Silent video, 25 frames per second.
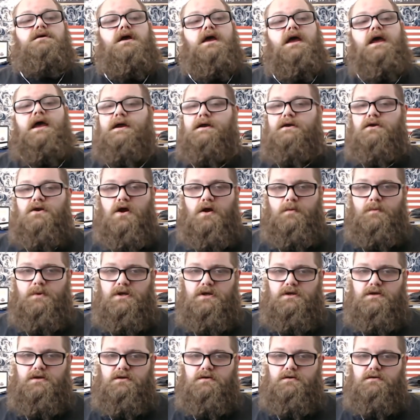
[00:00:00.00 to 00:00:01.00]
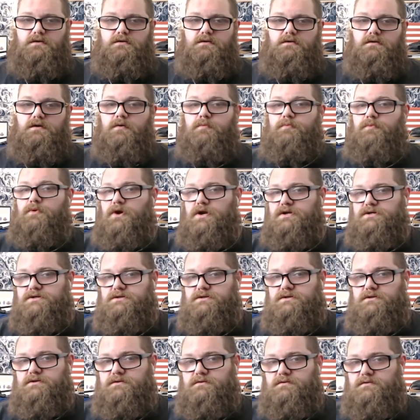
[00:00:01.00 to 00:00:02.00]
economic
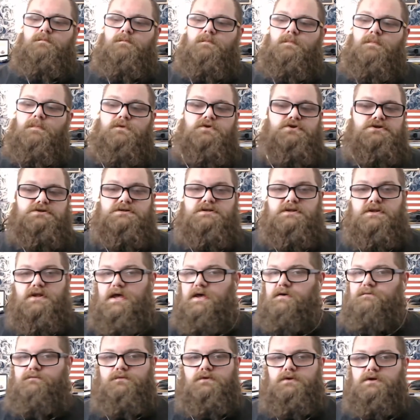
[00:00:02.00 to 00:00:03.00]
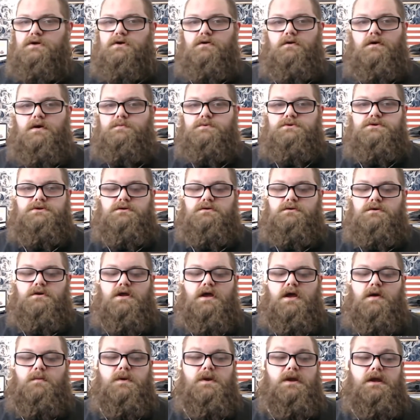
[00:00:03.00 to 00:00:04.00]
oppression, just theft and corruption.
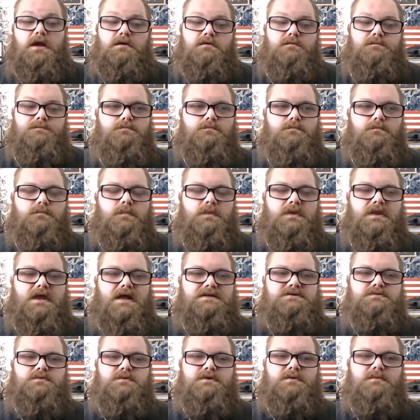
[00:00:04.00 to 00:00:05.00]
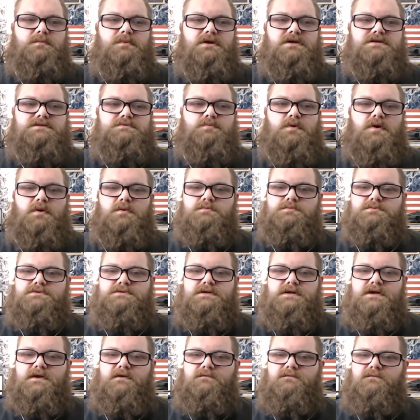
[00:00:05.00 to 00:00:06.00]
I mean, that's where the biggest problems
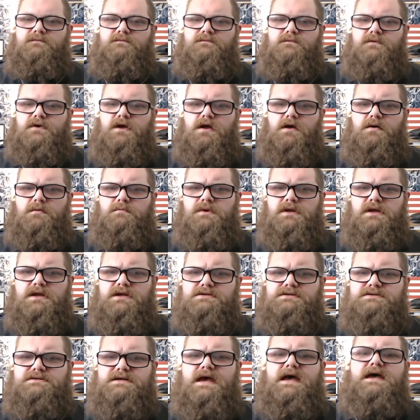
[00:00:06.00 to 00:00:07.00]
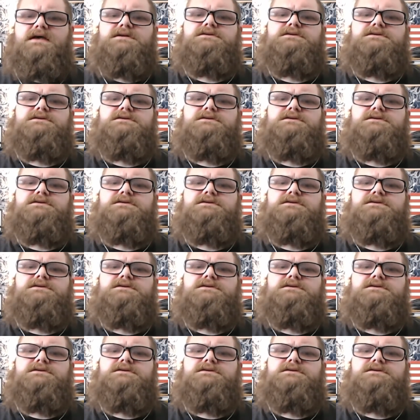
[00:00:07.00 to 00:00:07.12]
have come, because